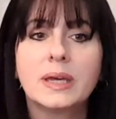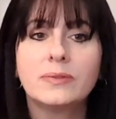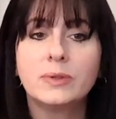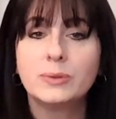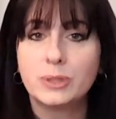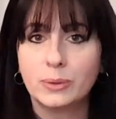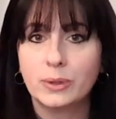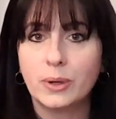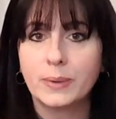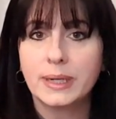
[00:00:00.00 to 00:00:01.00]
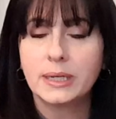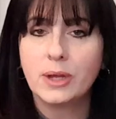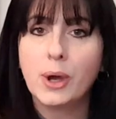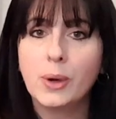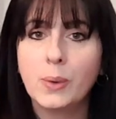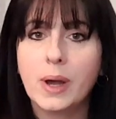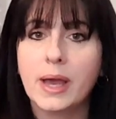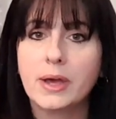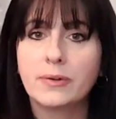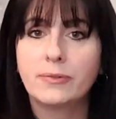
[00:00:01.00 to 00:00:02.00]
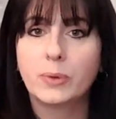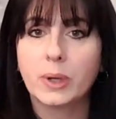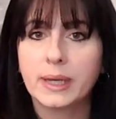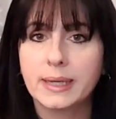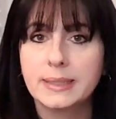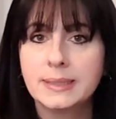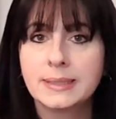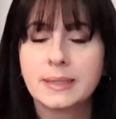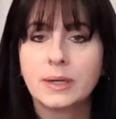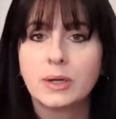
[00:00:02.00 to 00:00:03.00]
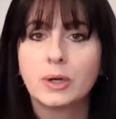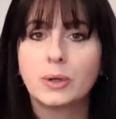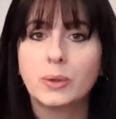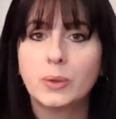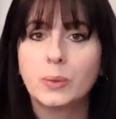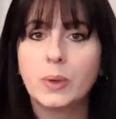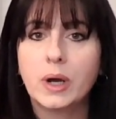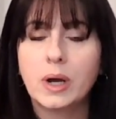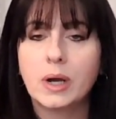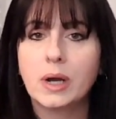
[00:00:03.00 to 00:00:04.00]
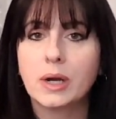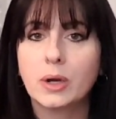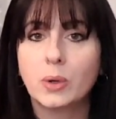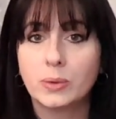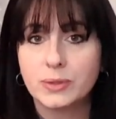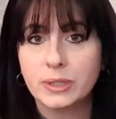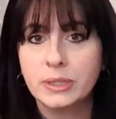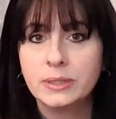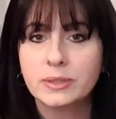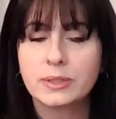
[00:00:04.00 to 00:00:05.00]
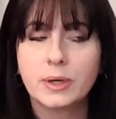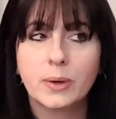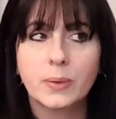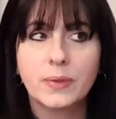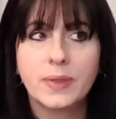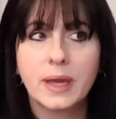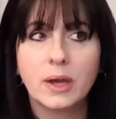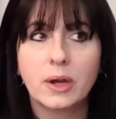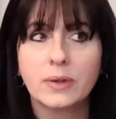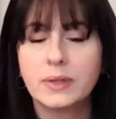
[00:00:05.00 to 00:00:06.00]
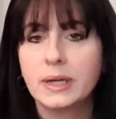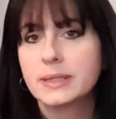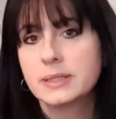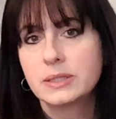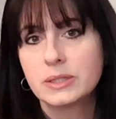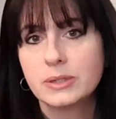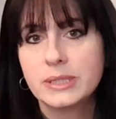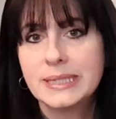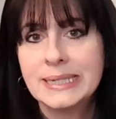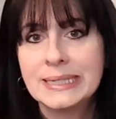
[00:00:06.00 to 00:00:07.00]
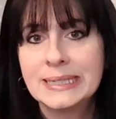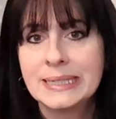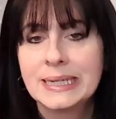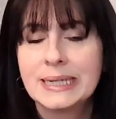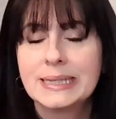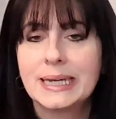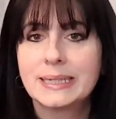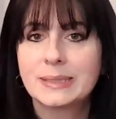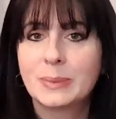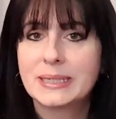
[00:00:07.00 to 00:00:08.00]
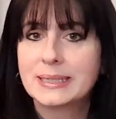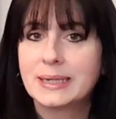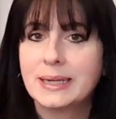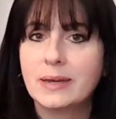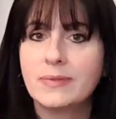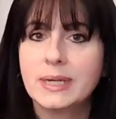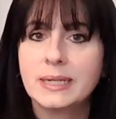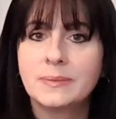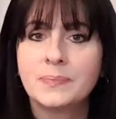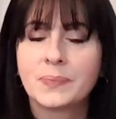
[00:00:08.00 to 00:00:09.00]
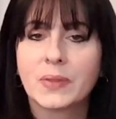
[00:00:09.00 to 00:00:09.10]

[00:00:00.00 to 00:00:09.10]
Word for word: If you don't already know, I have four kids who are older. So they are, the youngest is 13, that is my son Evan.